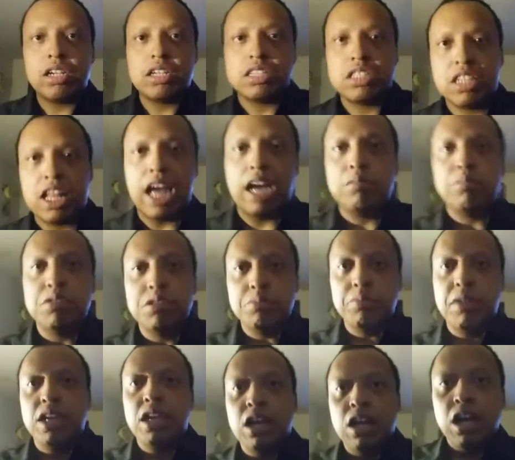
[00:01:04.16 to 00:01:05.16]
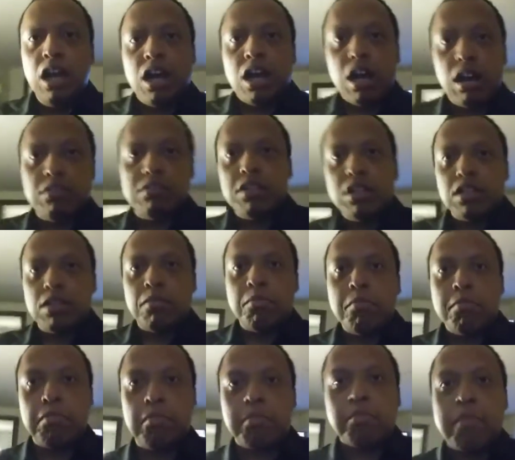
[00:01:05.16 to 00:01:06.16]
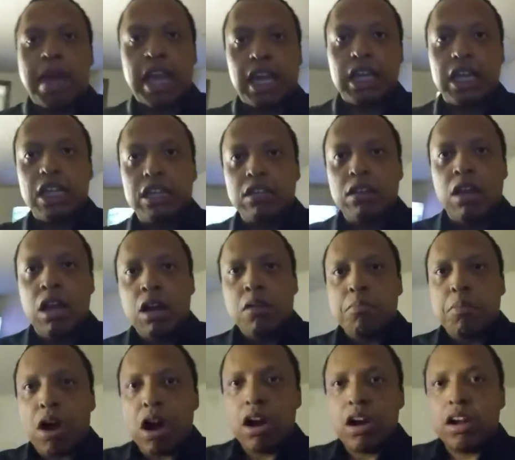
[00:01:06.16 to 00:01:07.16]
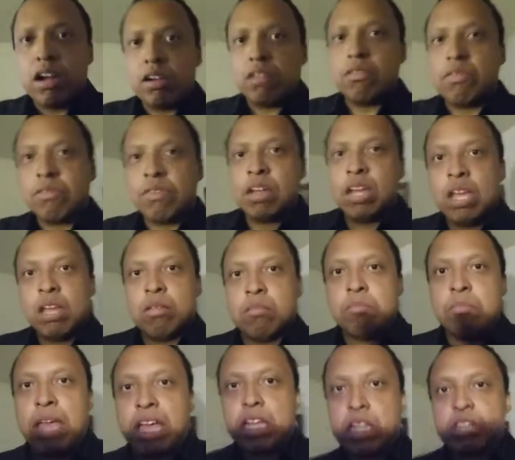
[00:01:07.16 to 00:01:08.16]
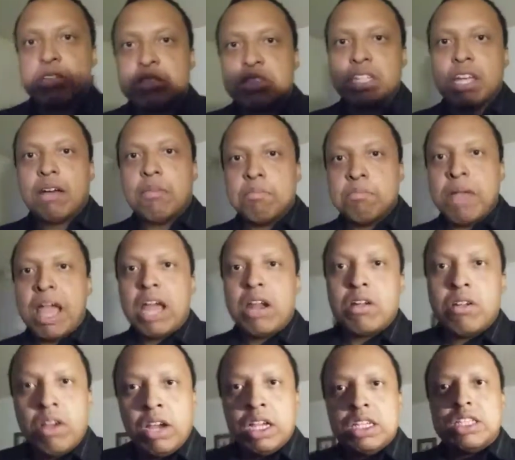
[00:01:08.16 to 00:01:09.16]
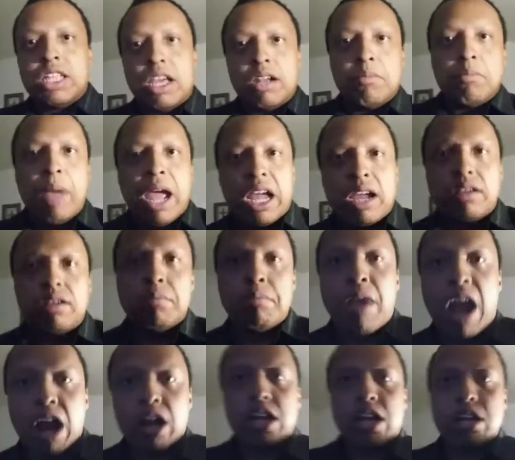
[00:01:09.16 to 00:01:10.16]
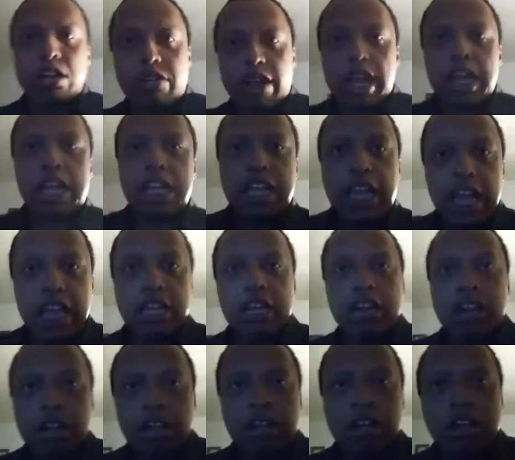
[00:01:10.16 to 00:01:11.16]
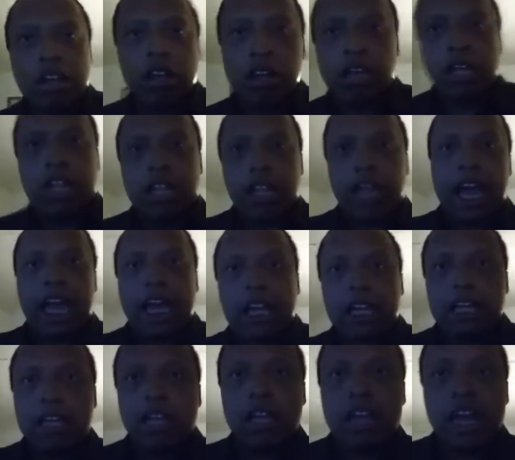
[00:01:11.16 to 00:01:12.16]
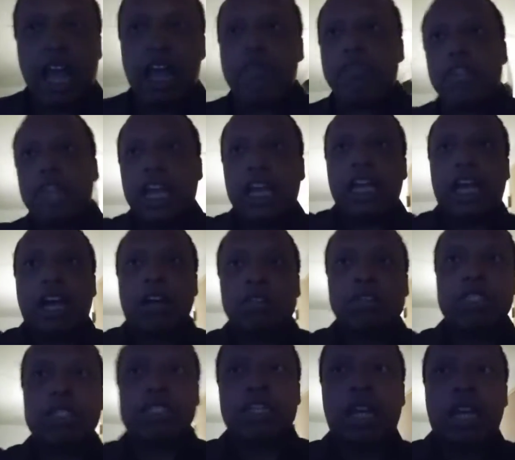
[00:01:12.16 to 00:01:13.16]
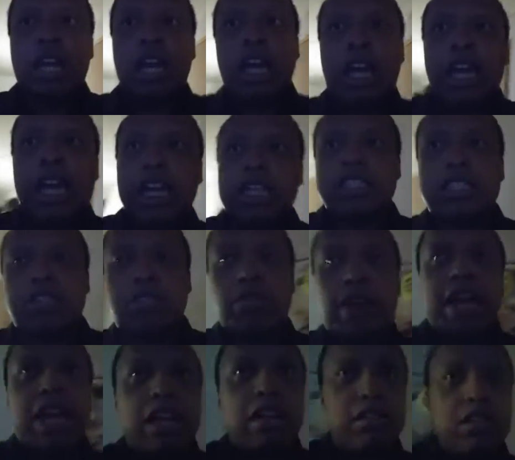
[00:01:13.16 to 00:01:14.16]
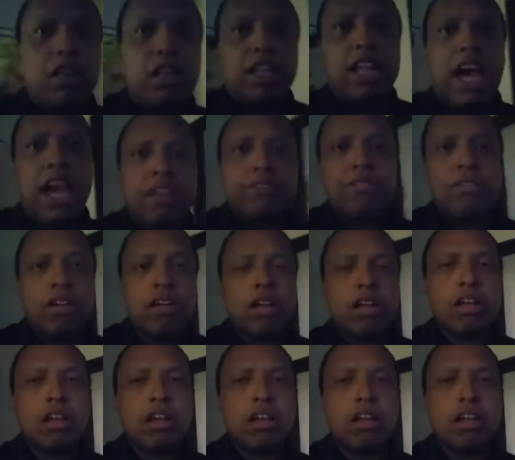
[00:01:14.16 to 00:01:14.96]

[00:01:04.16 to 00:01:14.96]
of the establishment of the making part of making yourself better instead of making American great again. Like everything else is great in your life.